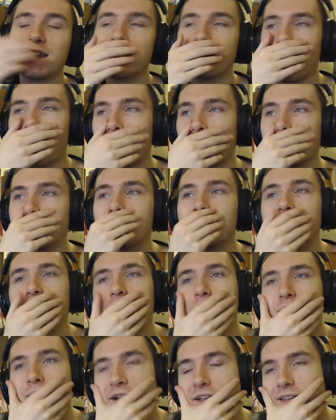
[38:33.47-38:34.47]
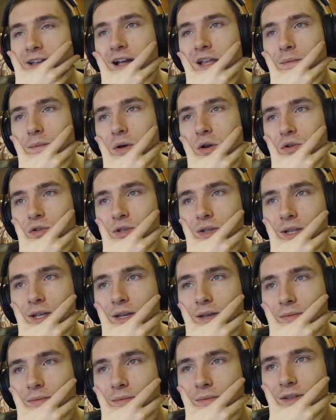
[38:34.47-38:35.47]
to die and she's going to break down
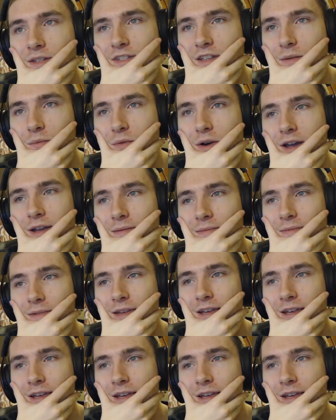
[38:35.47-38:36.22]
emotionally in some way.